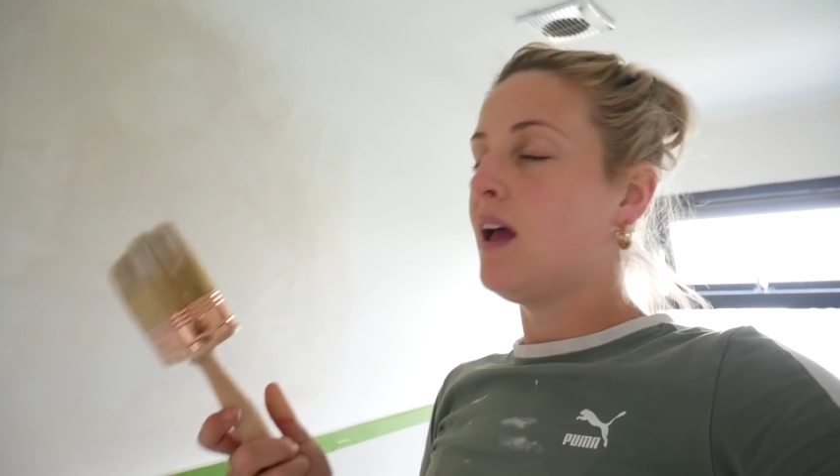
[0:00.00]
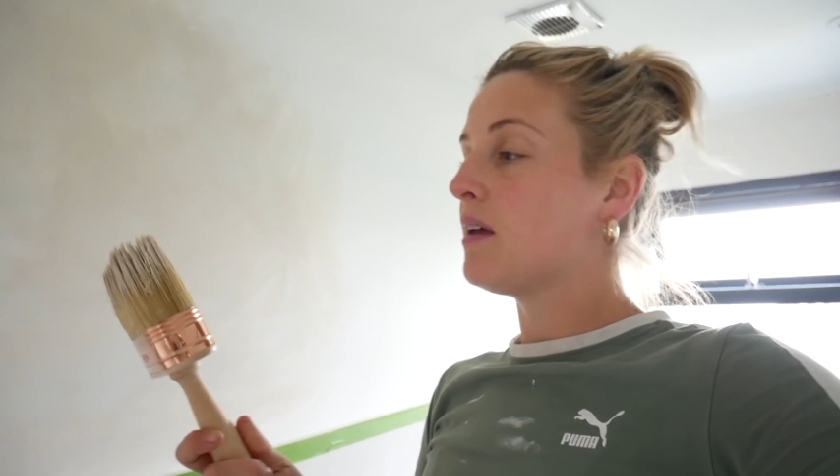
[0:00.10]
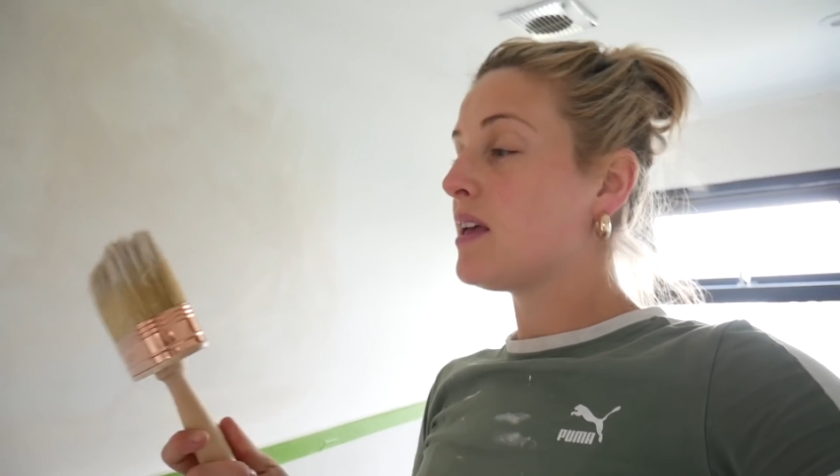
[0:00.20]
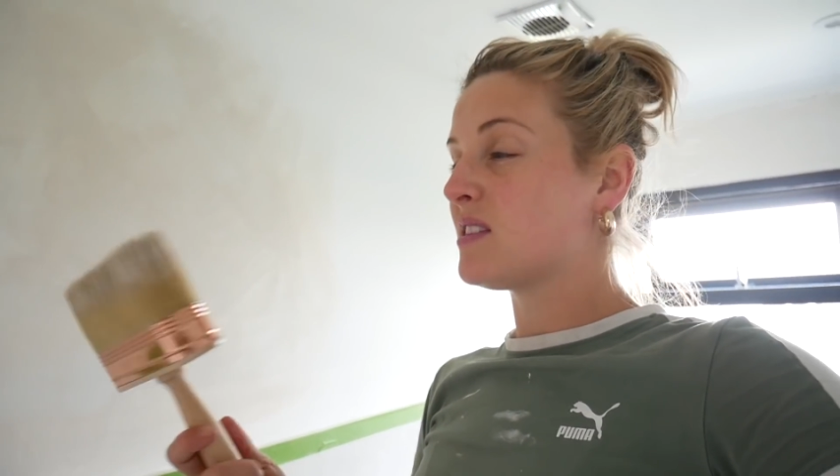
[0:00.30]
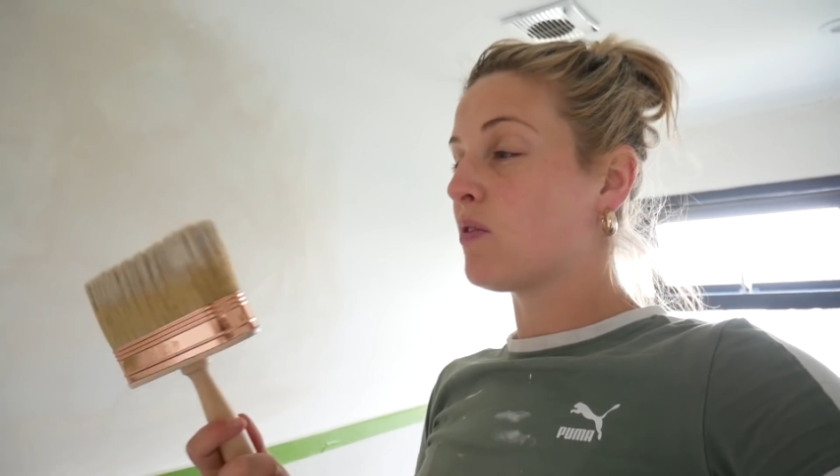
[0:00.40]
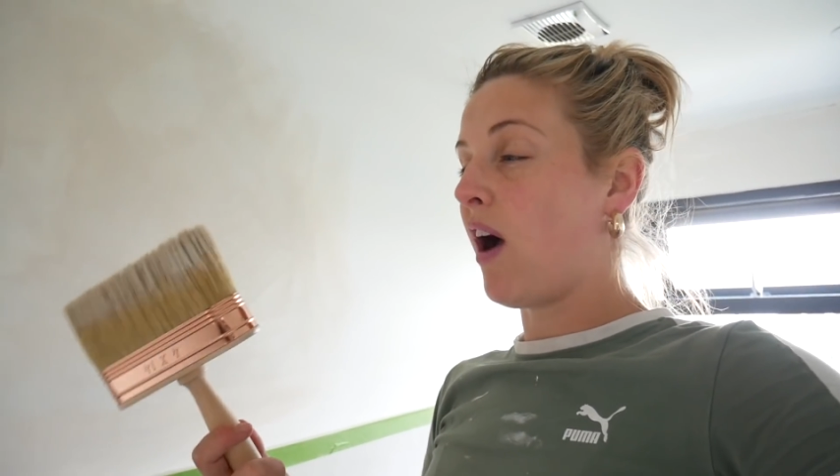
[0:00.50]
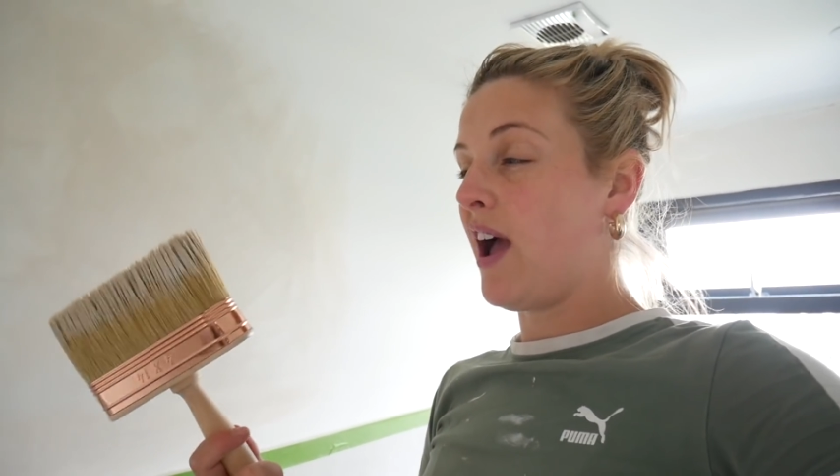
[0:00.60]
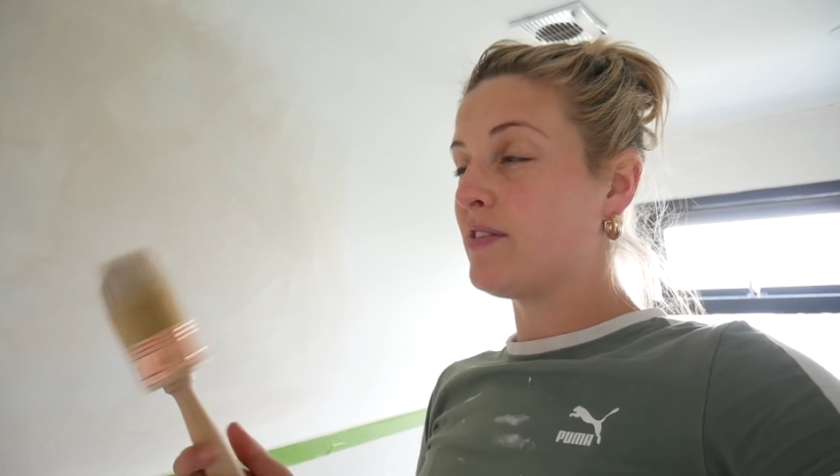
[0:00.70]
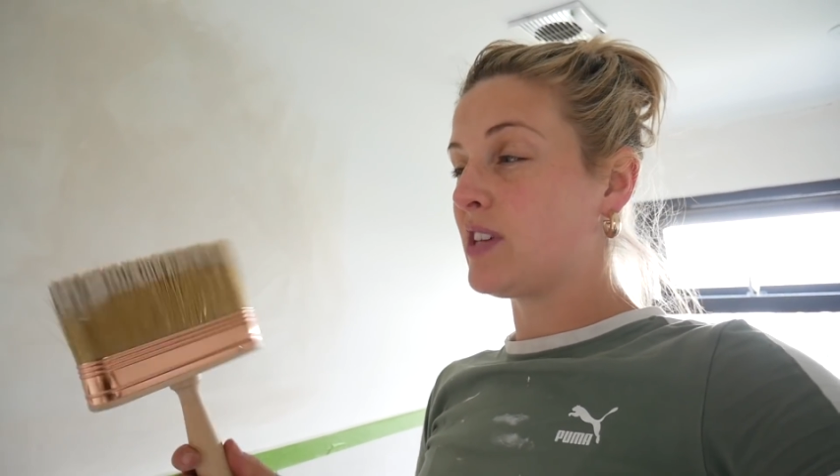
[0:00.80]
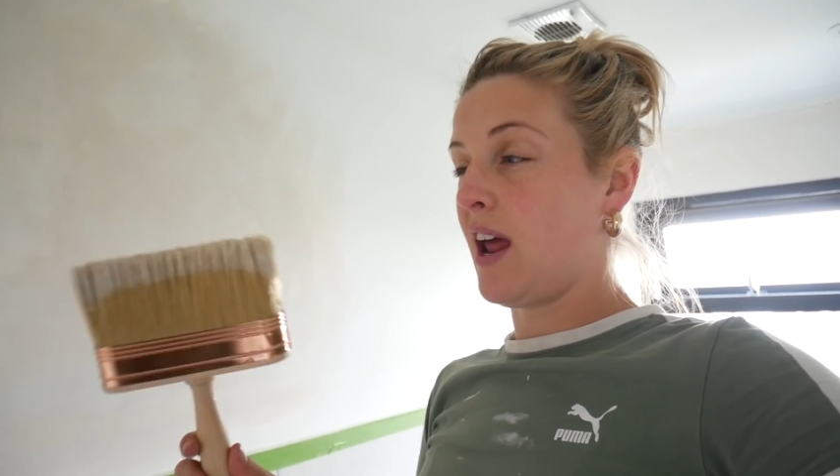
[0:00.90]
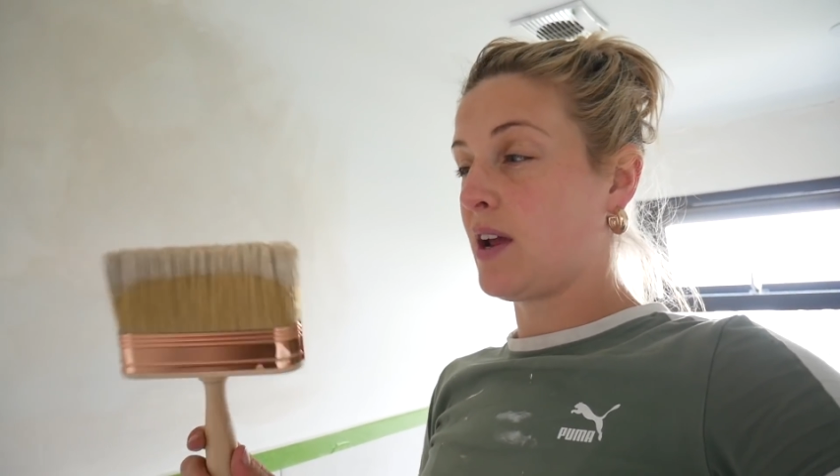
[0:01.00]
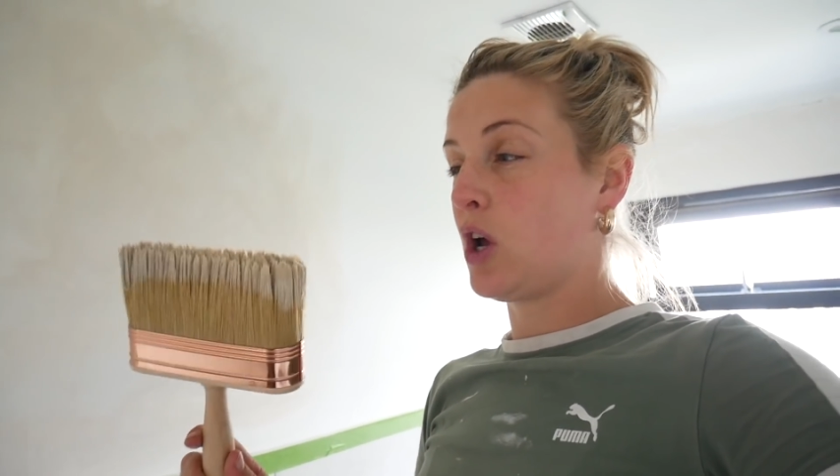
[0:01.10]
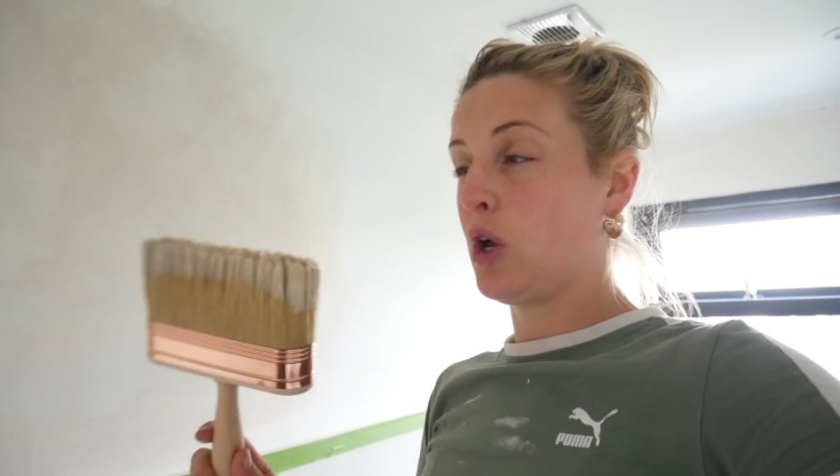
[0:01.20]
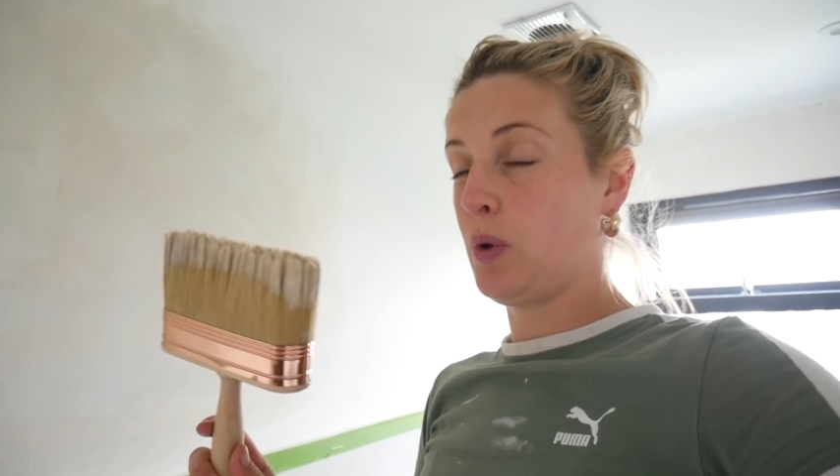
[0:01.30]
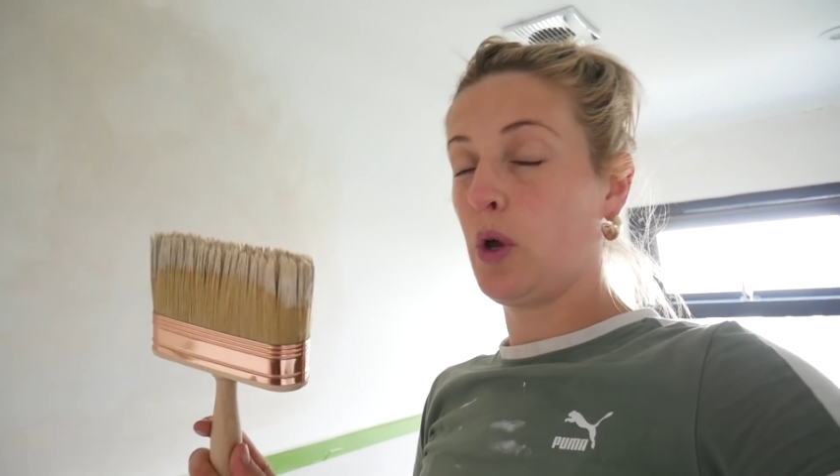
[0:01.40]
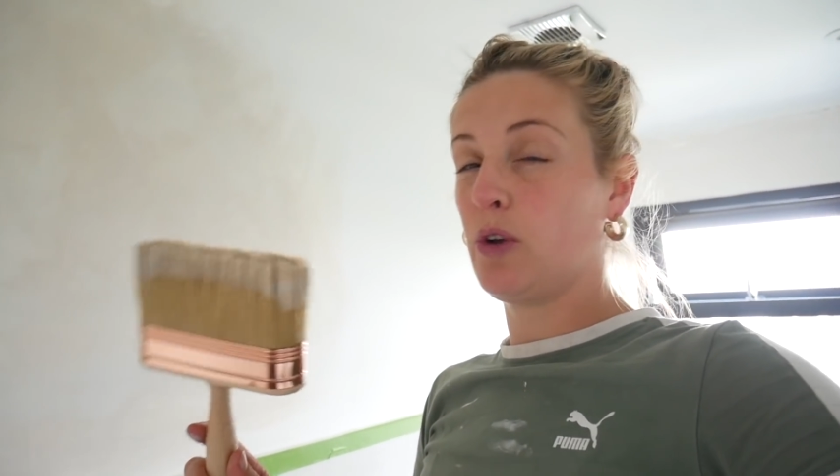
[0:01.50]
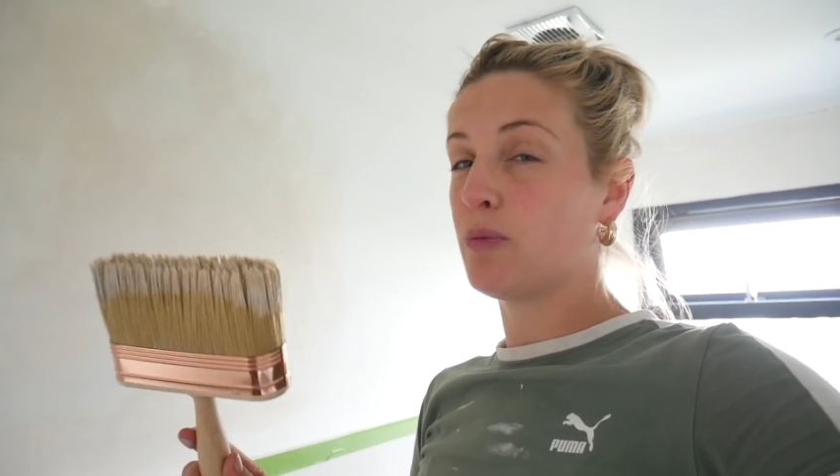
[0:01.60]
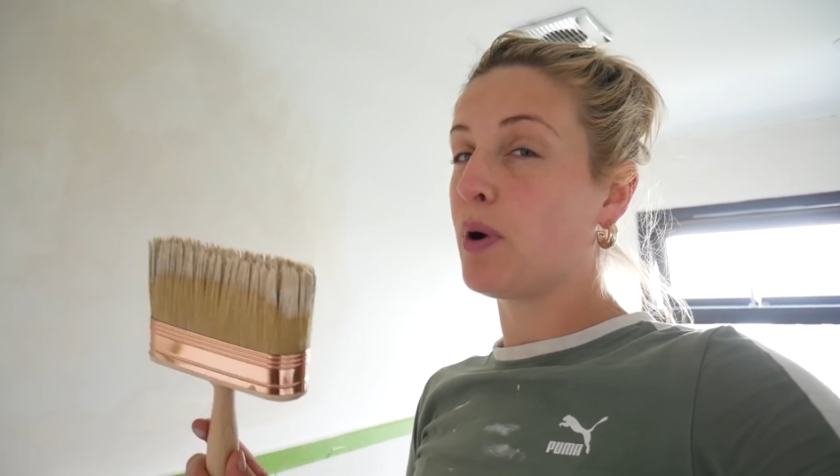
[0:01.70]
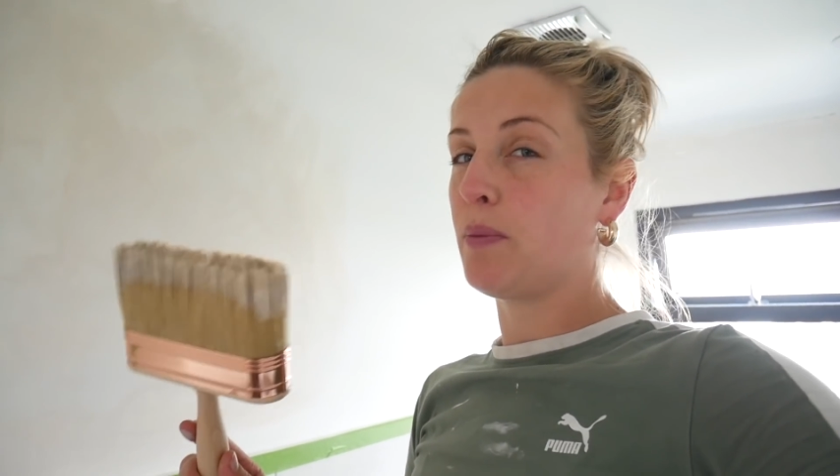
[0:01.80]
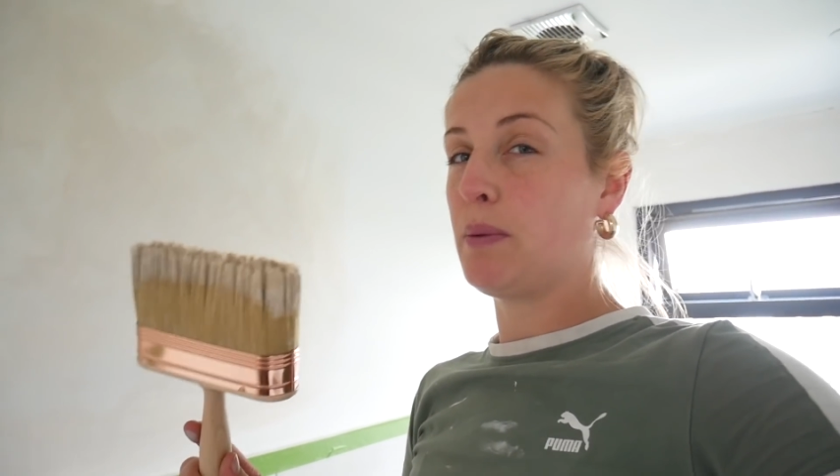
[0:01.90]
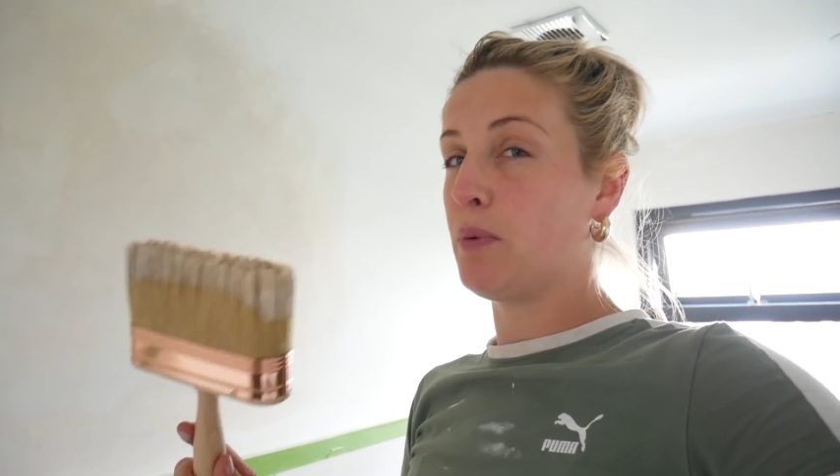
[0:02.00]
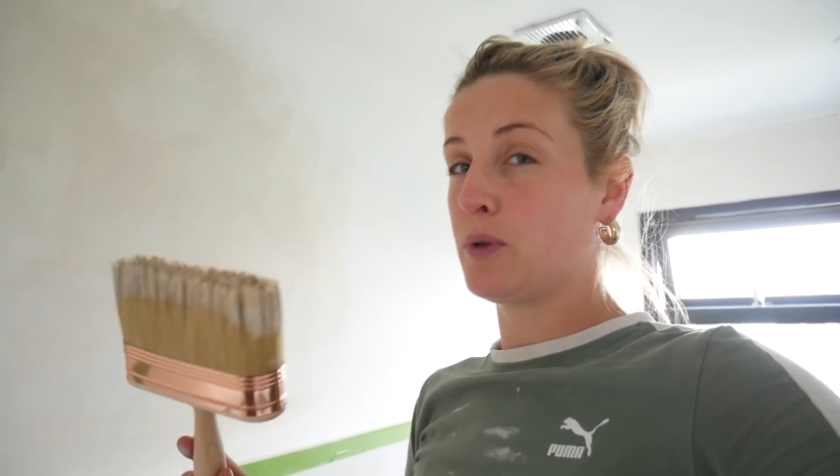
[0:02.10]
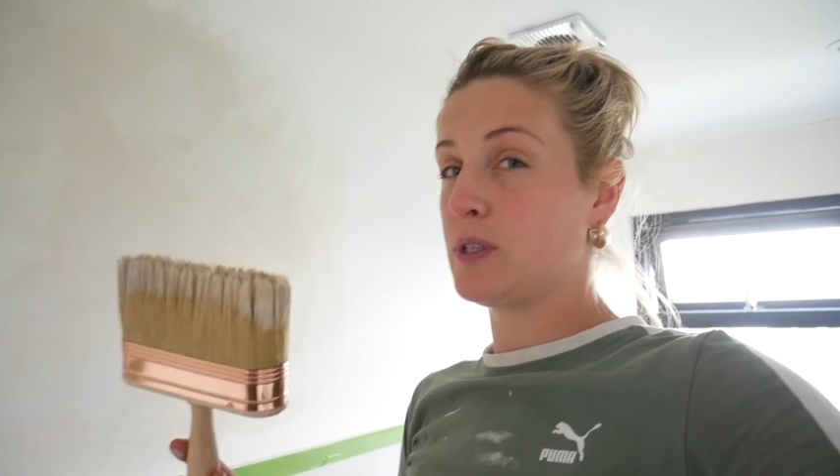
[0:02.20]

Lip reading: It's arrived and I could have probably bought